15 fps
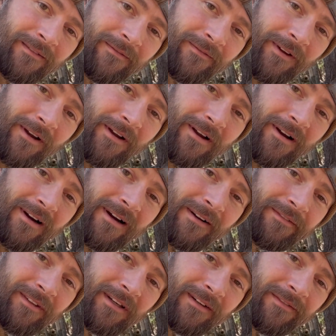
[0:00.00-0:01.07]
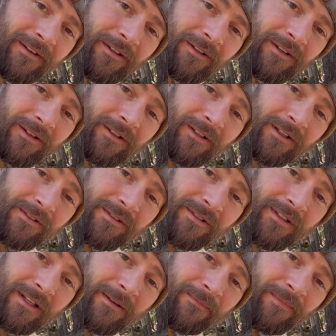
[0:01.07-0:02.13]
Very often, if you look
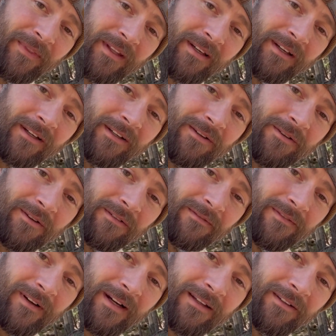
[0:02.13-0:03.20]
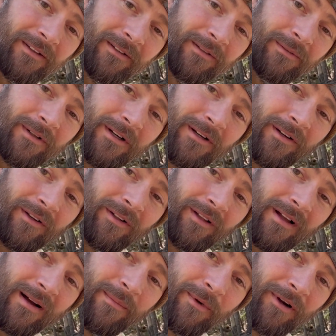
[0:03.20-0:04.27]
closely, you can find the little
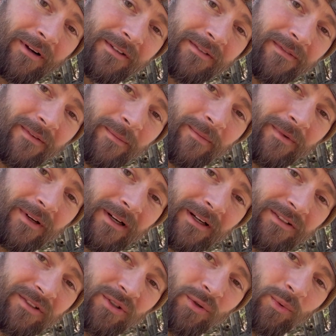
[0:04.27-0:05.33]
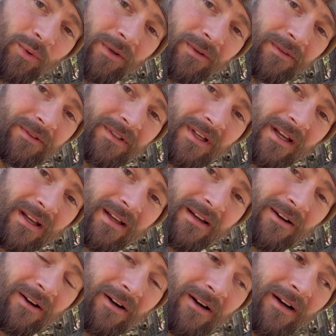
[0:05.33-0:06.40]
claw marks from squirrels
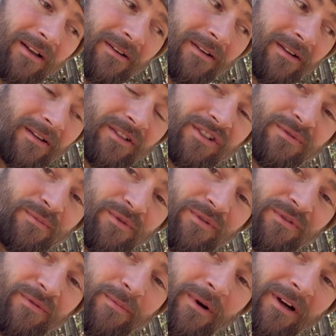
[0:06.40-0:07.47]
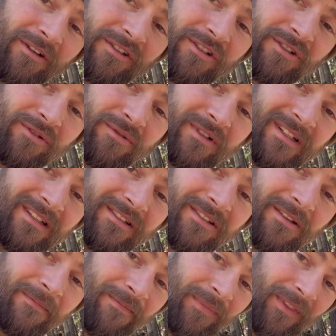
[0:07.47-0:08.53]
on smooth-barked
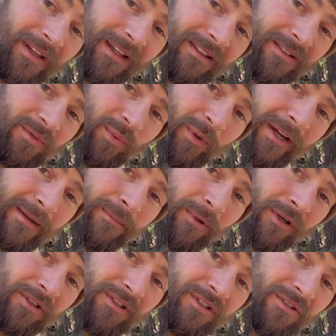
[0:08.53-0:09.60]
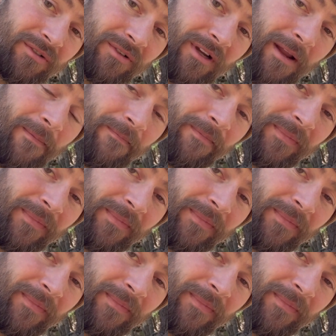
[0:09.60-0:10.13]
trees like this white birch tree.